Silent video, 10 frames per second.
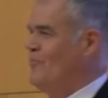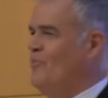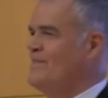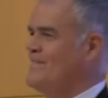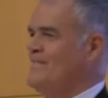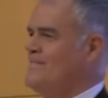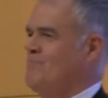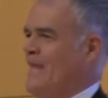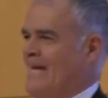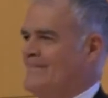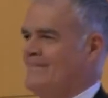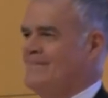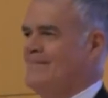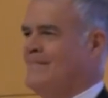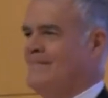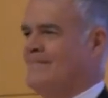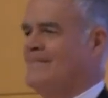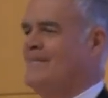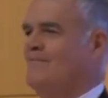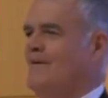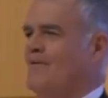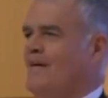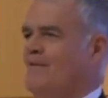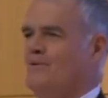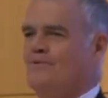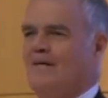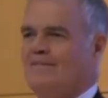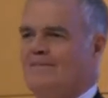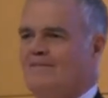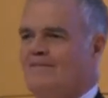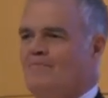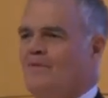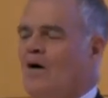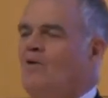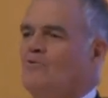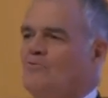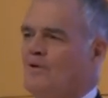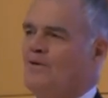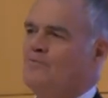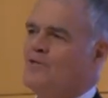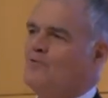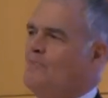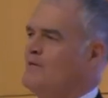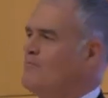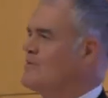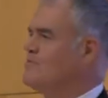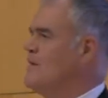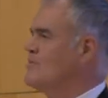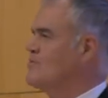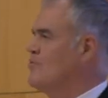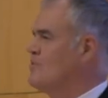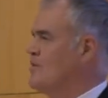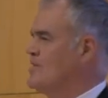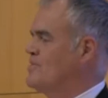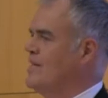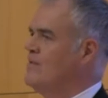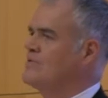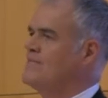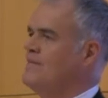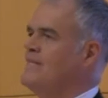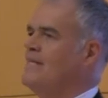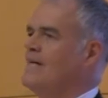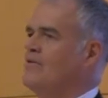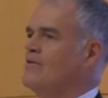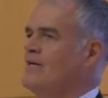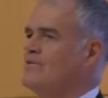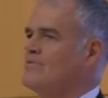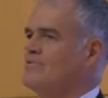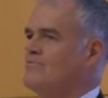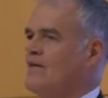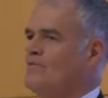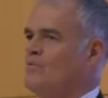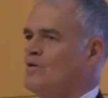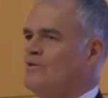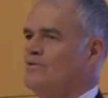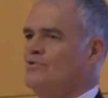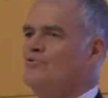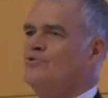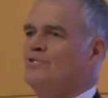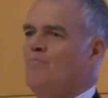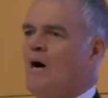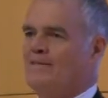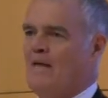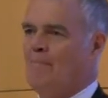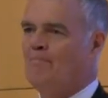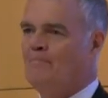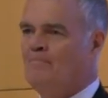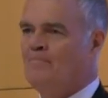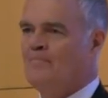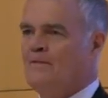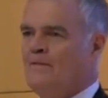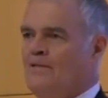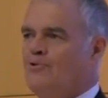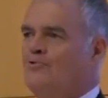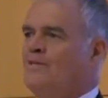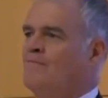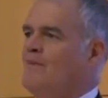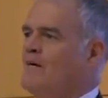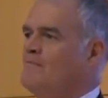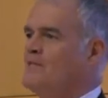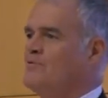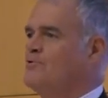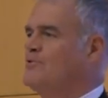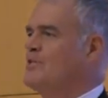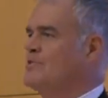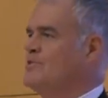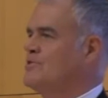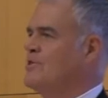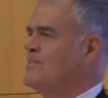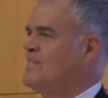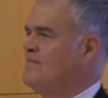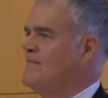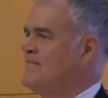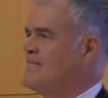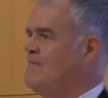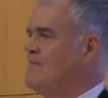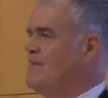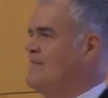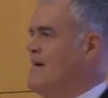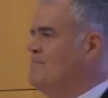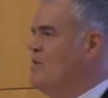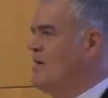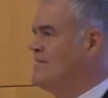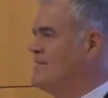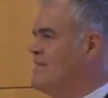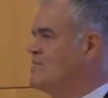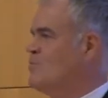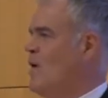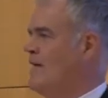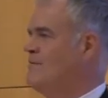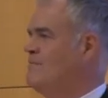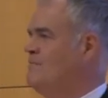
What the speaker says: What's this plant in the city of El Campo, Texas? Oh, it was owned by Reynolds Metals Corporation. They own 79 locations around the world, and you just bought them. You did environmental due diligence on 77 of them, not this one.